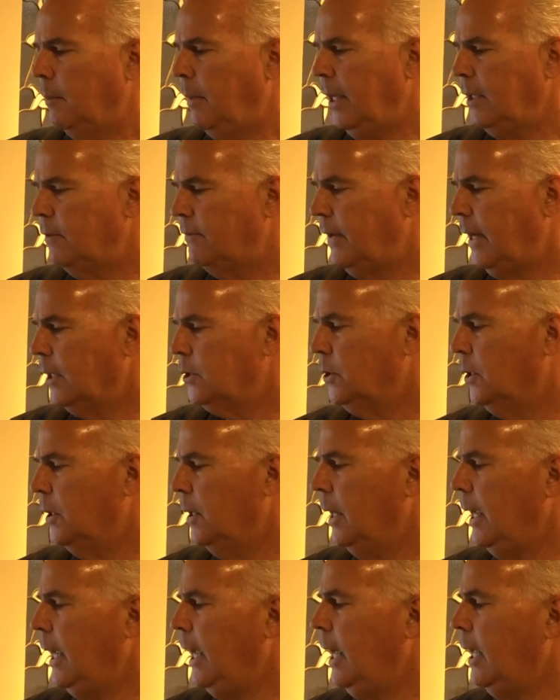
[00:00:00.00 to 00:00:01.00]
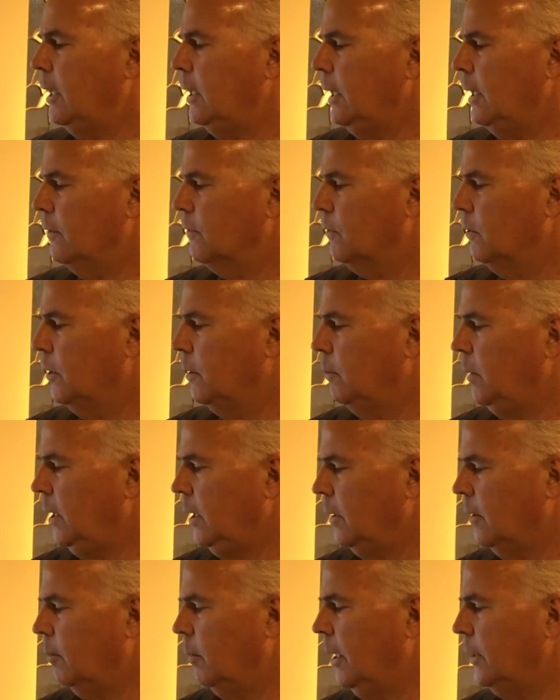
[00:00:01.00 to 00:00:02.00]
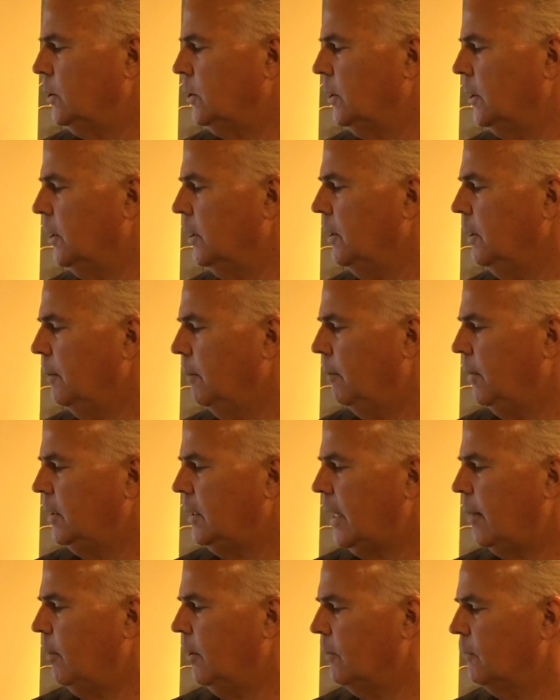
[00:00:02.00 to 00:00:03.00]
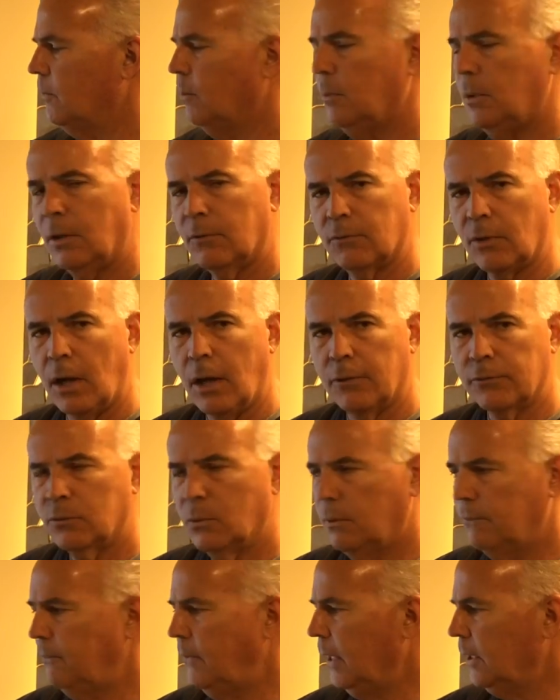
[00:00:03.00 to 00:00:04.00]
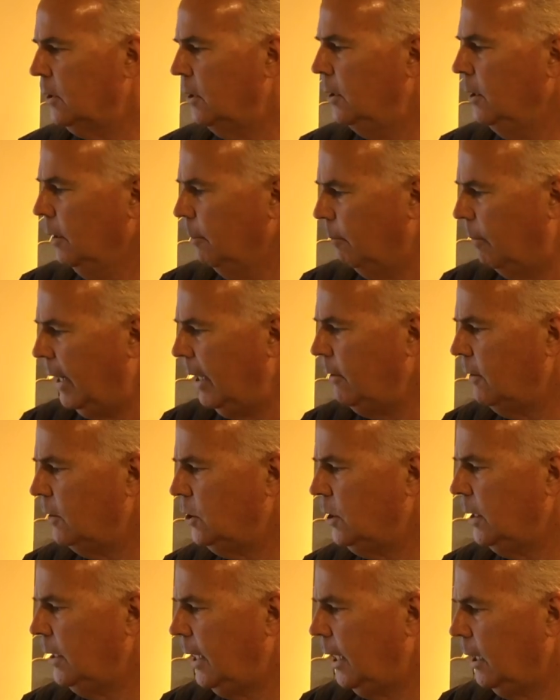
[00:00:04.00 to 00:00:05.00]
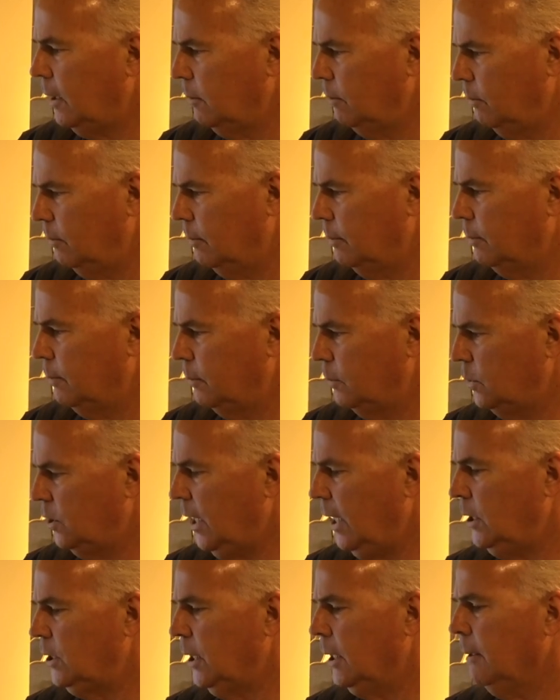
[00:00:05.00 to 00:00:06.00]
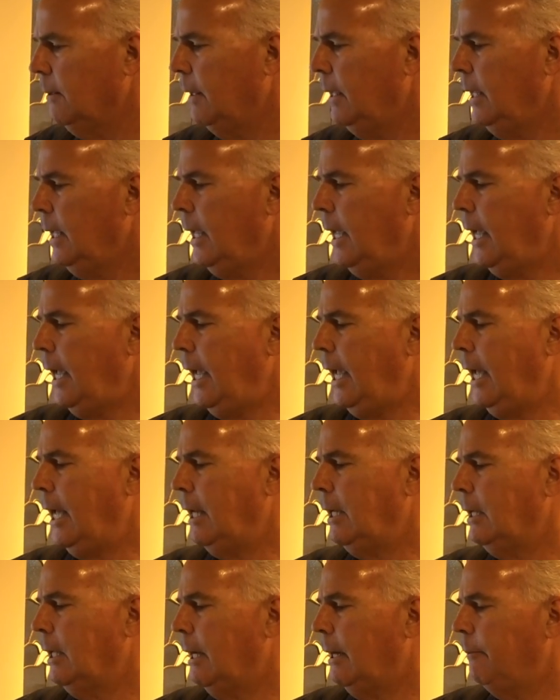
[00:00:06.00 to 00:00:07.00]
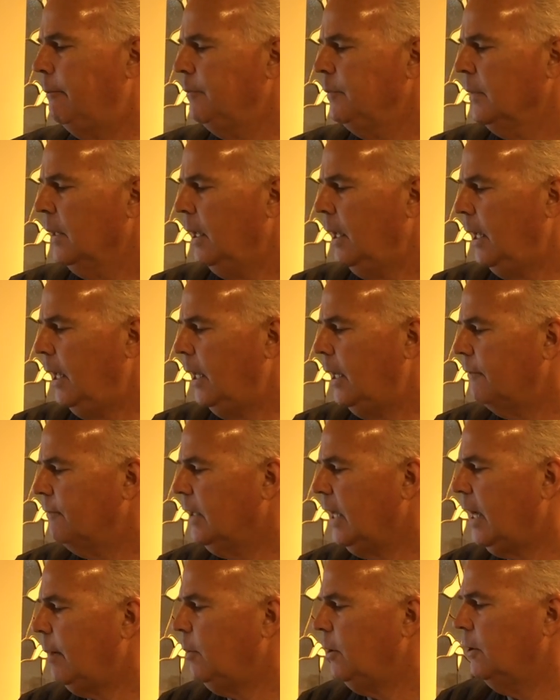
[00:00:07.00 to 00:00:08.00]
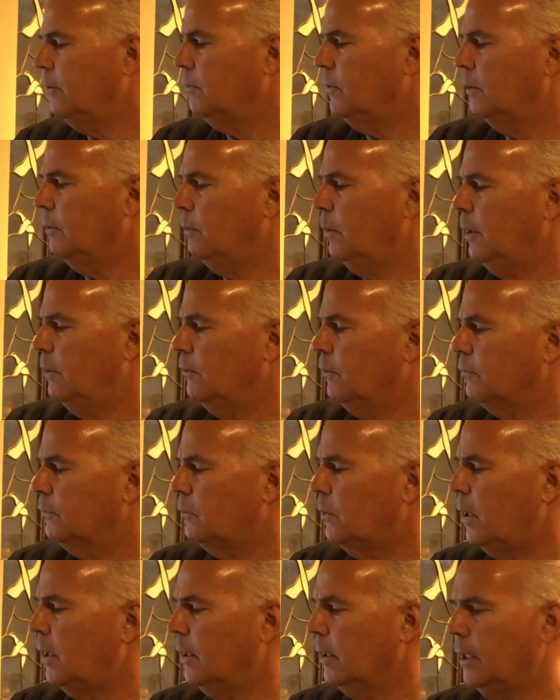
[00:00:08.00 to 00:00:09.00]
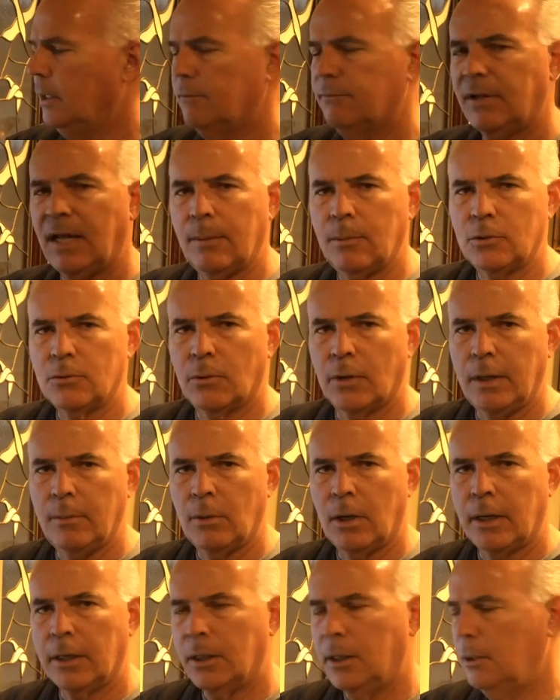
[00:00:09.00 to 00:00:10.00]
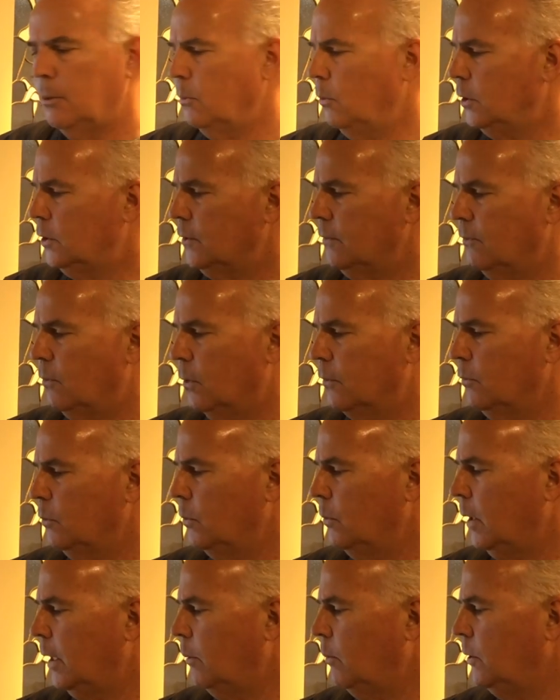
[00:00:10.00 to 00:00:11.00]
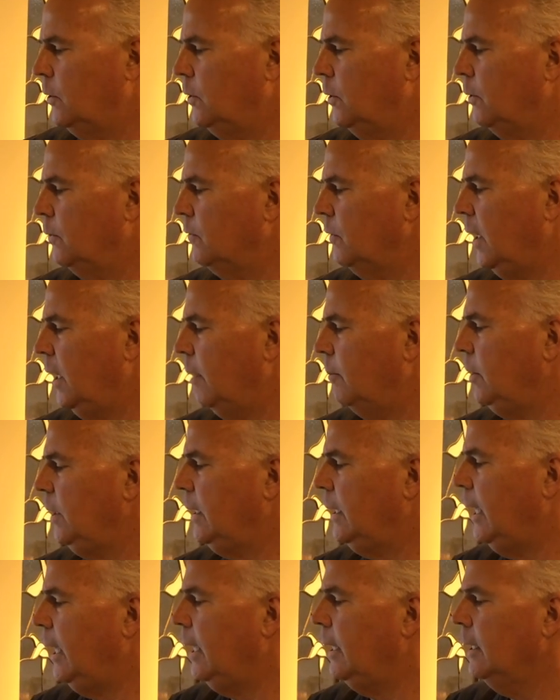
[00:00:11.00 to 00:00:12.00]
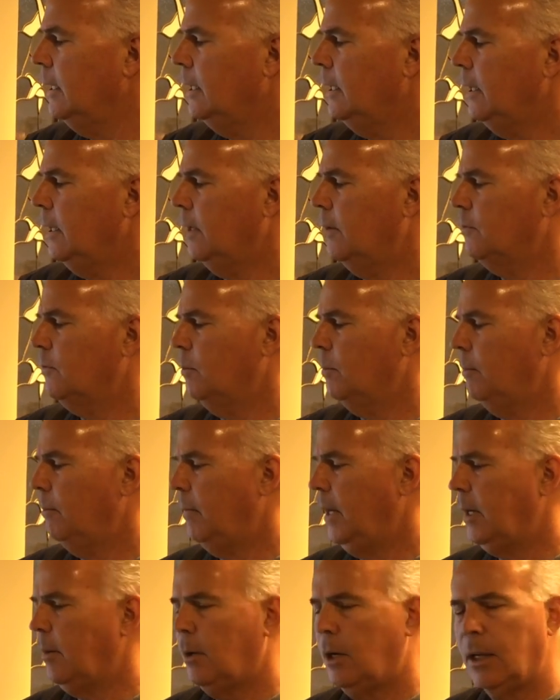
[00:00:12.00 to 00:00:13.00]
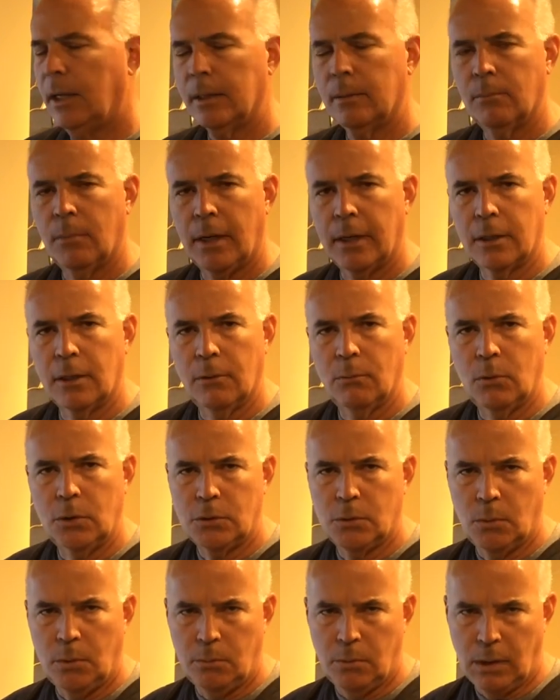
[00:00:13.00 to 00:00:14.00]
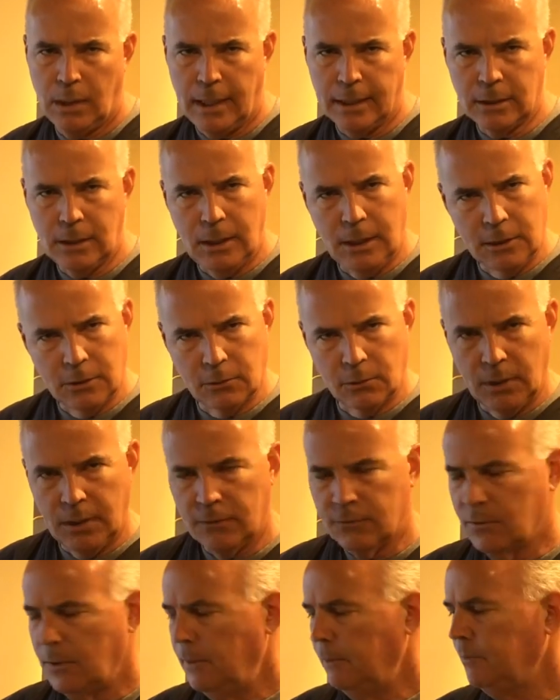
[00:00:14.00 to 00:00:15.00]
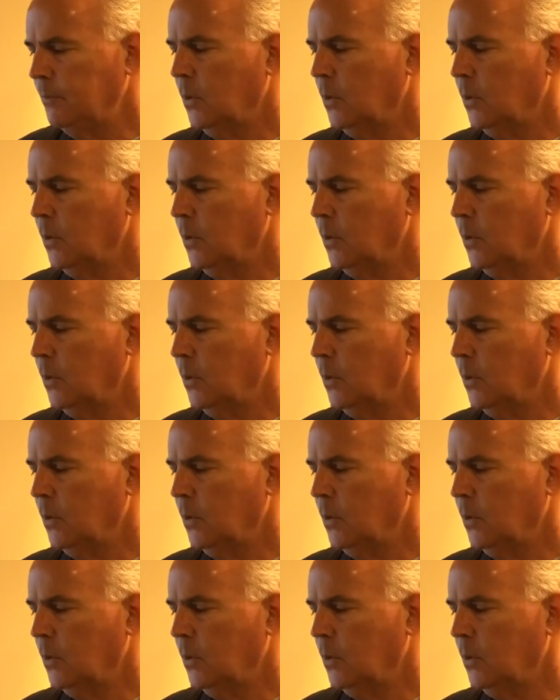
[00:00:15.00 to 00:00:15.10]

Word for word: manufacture and insulin meaning the blood sugar metabolism is also affected by the genetic changing and um, NF-kappa is a, is a strong inflammatory marker, which of course we want to reduce. AMPK is a metabolic marker, which we would like to increase,